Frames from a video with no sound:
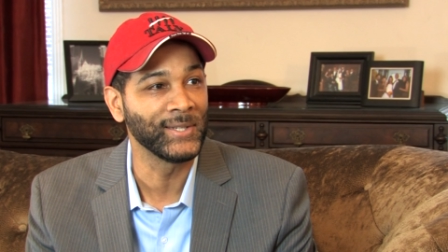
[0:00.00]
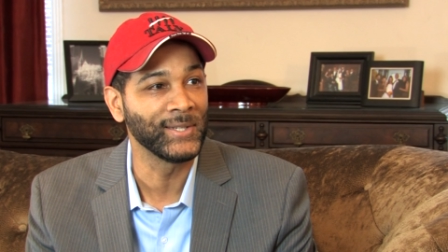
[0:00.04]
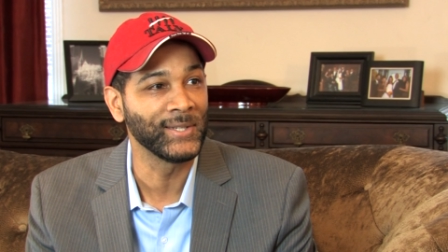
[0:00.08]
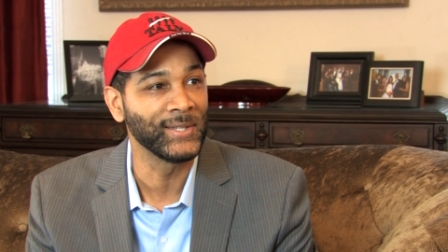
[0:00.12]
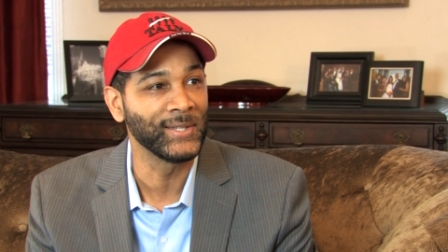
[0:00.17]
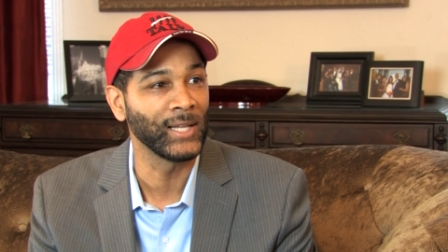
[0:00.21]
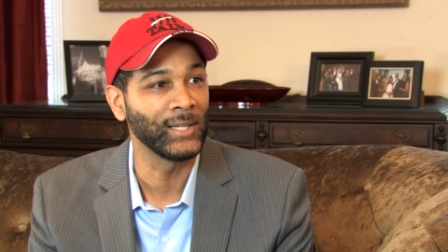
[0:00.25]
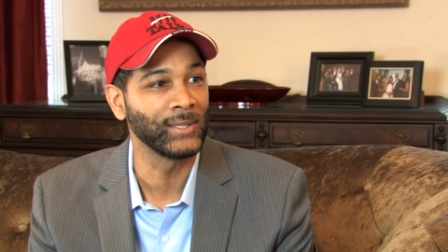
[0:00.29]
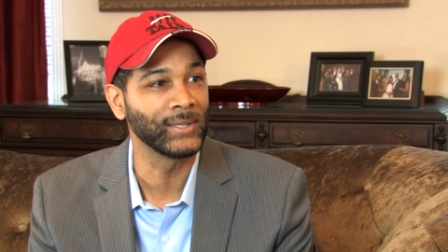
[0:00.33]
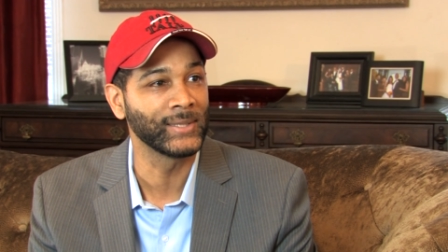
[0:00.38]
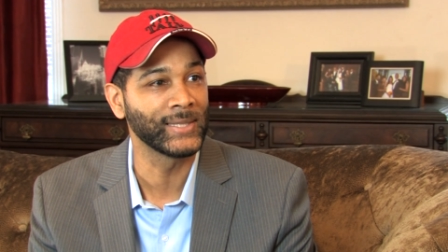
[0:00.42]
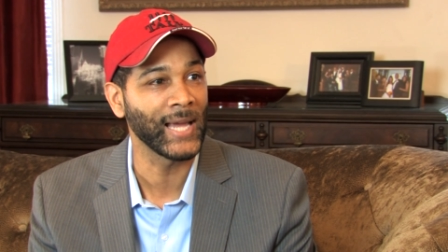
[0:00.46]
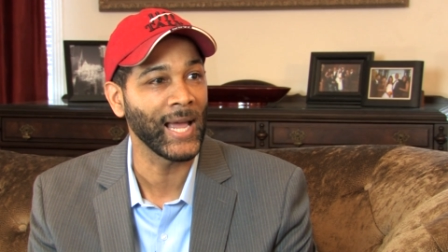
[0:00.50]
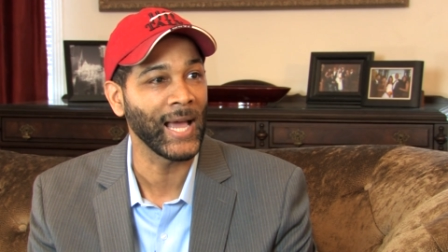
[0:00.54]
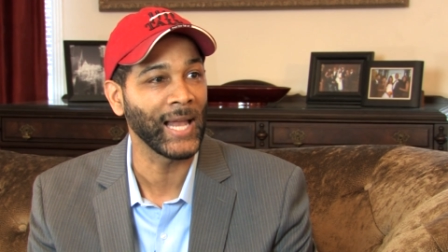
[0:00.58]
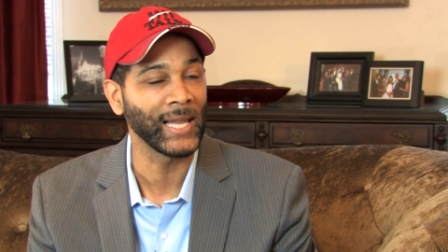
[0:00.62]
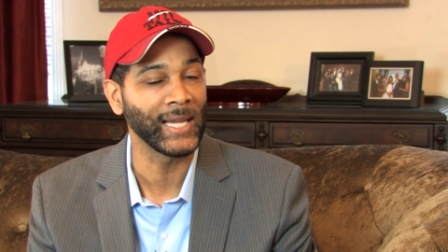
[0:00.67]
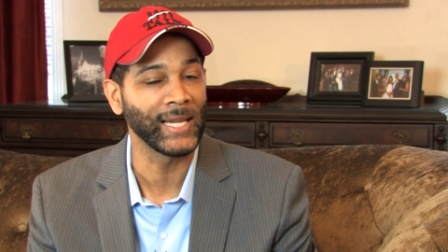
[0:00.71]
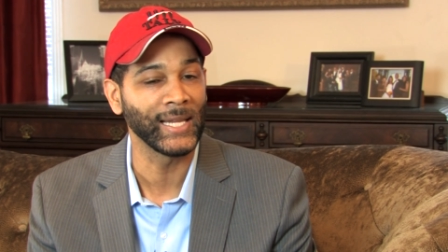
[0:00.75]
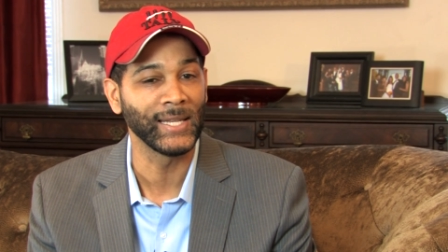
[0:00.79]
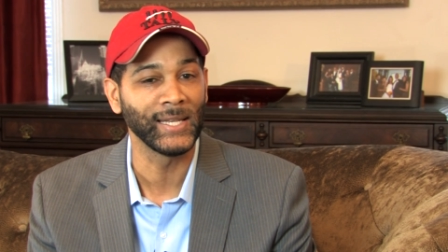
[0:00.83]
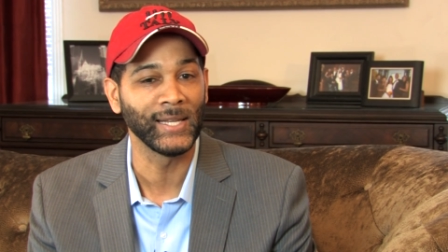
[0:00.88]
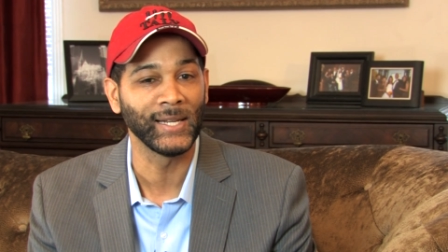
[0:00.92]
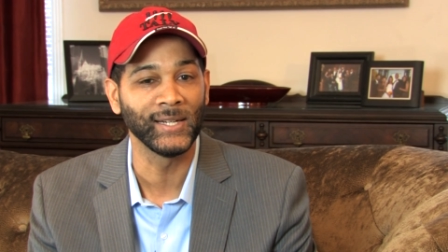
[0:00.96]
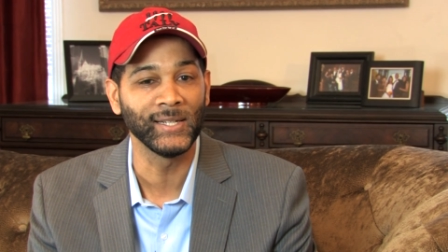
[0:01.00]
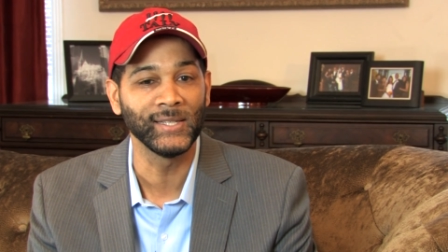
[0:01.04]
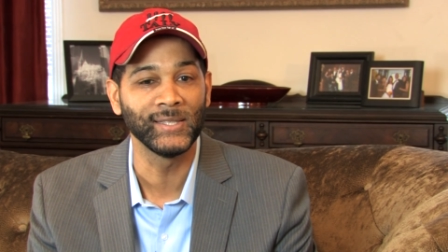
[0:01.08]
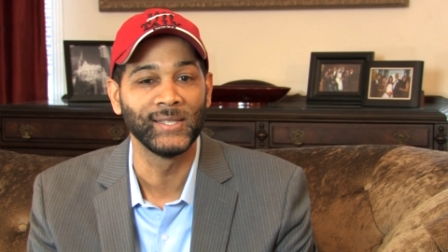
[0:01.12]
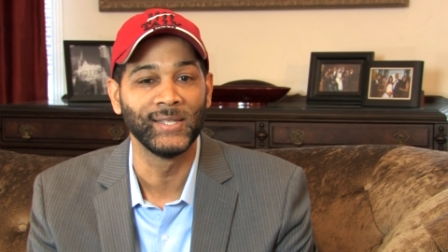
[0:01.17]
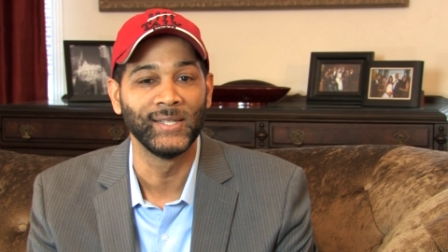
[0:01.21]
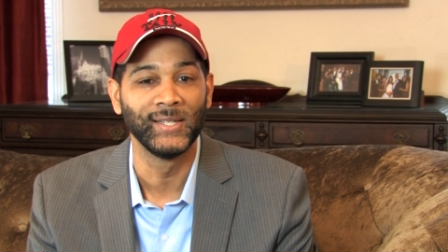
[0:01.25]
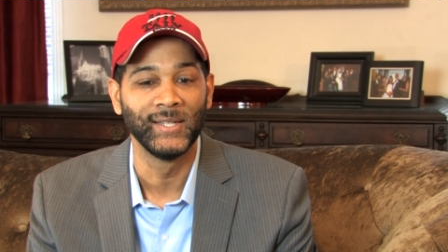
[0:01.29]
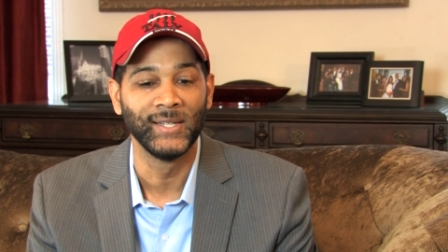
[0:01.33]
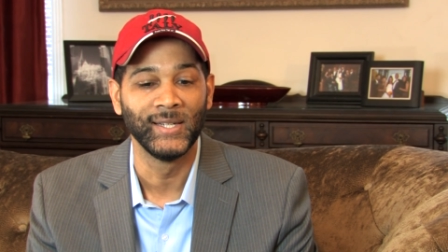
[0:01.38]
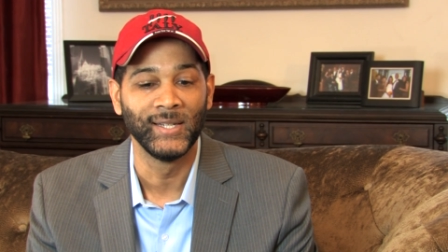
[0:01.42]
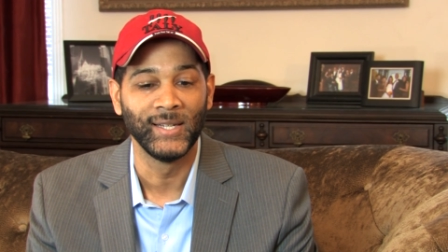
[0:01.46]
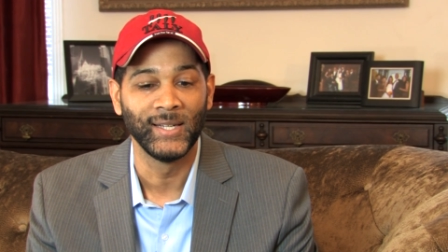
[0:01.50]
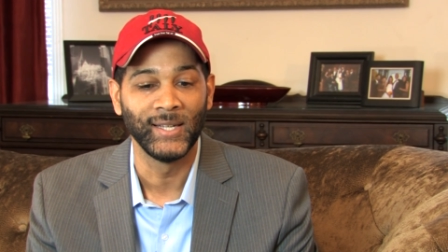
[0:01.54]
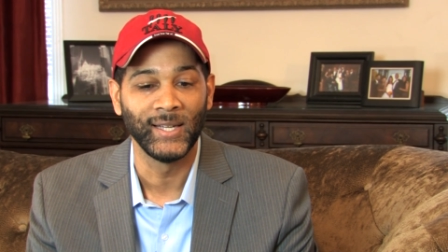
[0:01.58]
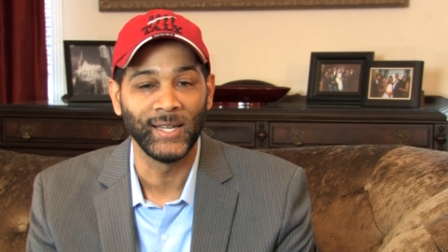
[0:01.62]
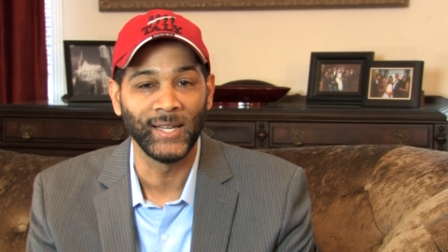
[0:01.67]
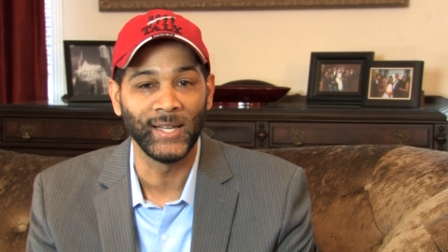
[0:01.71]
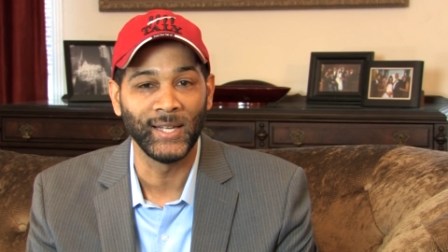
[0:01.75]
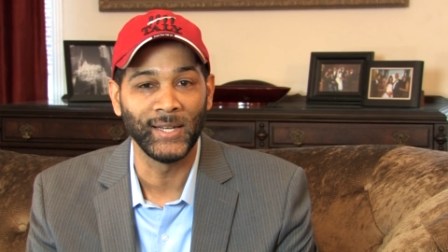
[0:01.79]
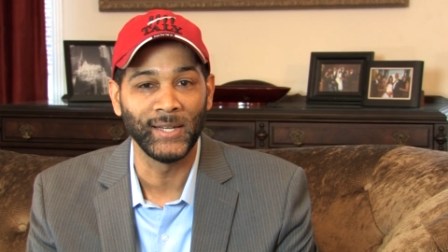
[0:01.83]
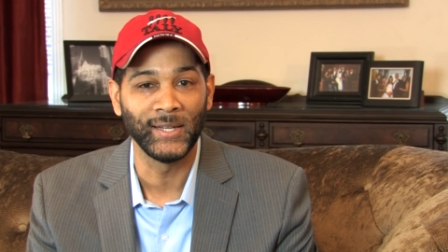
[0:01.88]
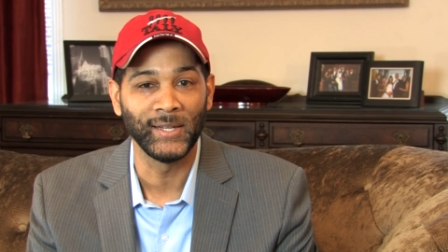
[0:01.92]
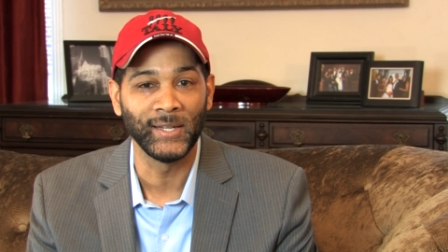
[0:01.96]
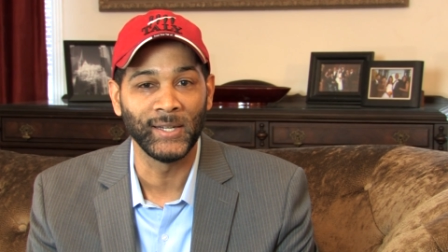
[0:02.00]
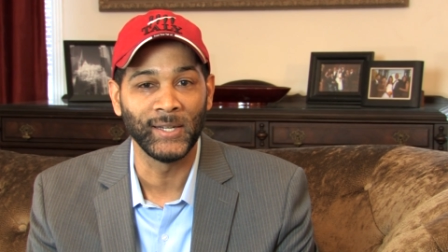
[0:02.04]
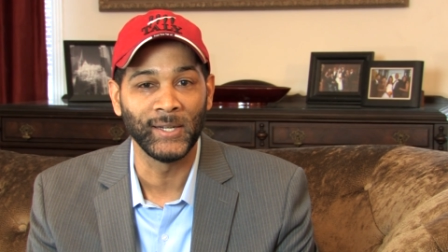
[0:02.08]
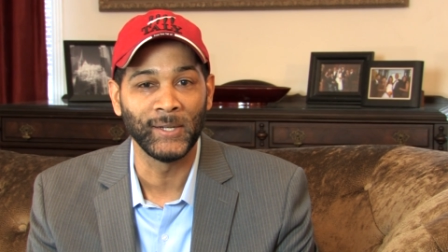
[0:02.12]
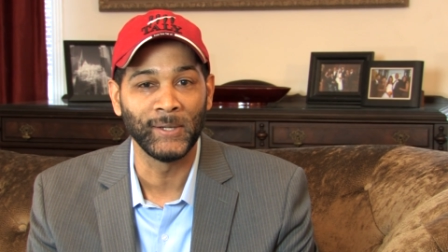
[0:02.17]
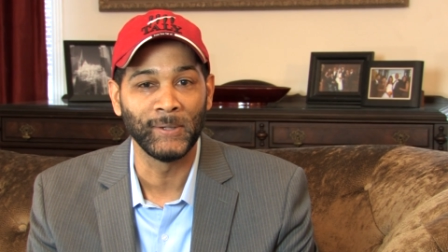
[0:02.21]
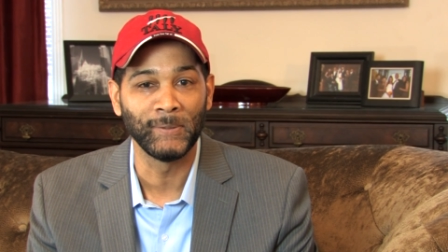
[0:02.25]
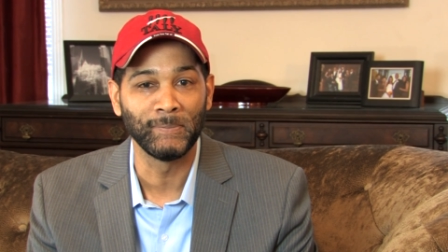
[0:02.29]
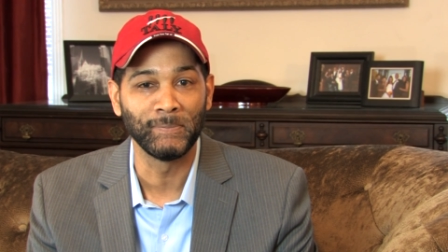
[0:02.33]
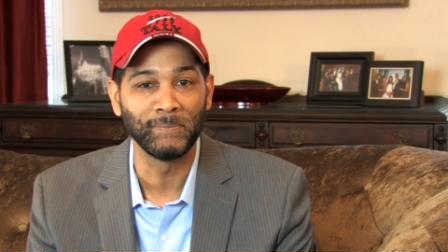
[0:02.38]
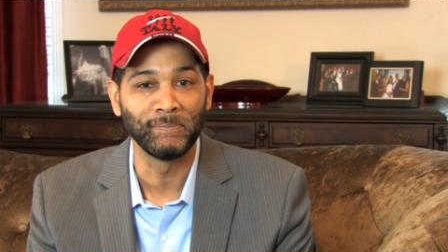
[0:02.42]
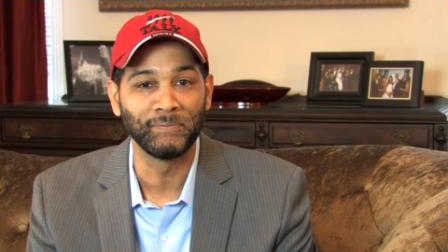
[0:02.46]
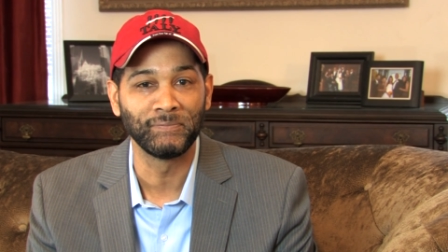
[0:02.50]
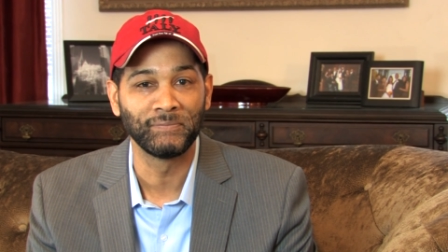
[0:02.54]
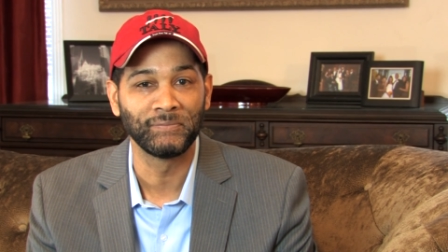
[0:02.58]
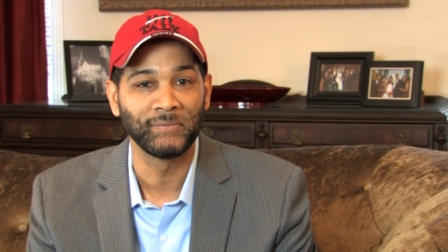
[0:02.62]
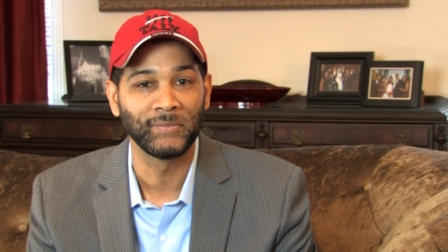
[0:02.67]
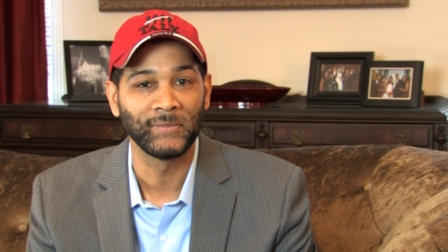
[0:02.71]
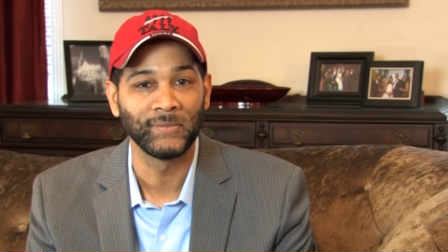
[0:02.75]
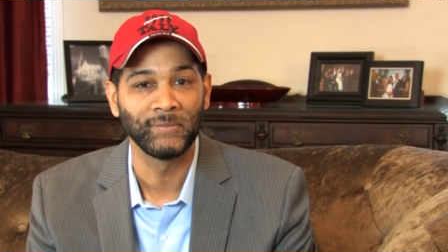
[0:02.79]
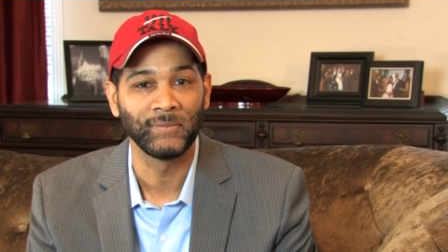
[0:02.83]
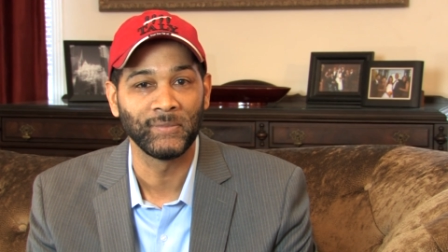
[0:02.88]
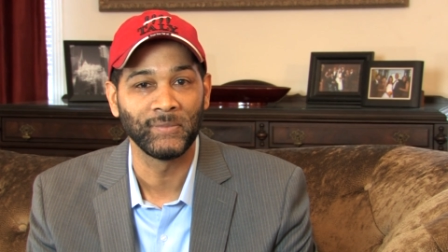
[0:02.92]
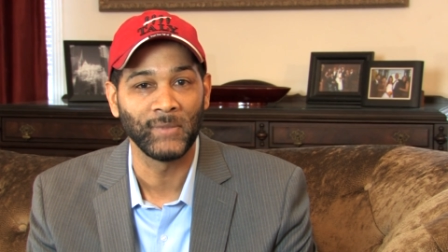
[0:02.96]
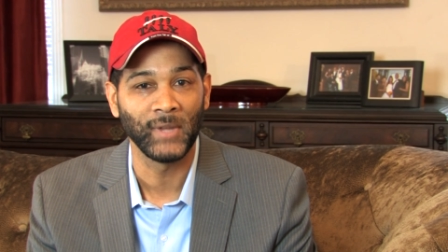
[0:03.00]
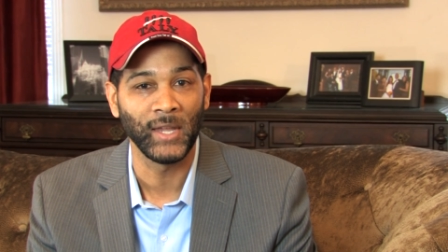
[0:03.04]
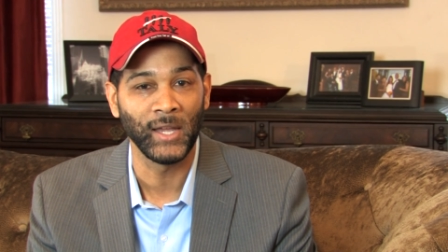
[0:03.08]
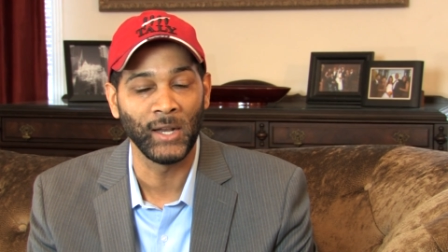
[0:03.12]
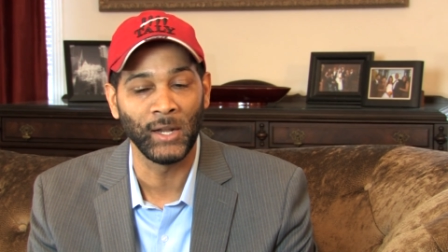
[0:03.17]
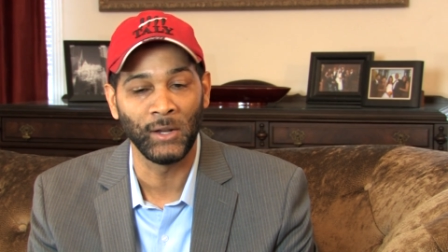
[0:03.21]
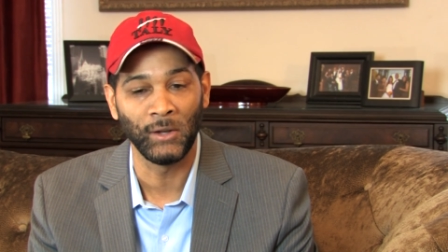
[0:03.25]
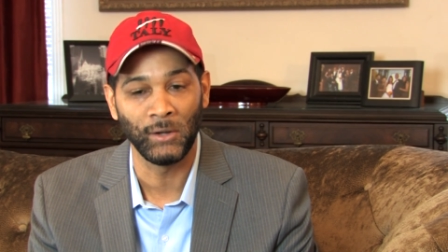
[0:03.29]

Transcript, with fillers: It's got a little Taly in there. And um, and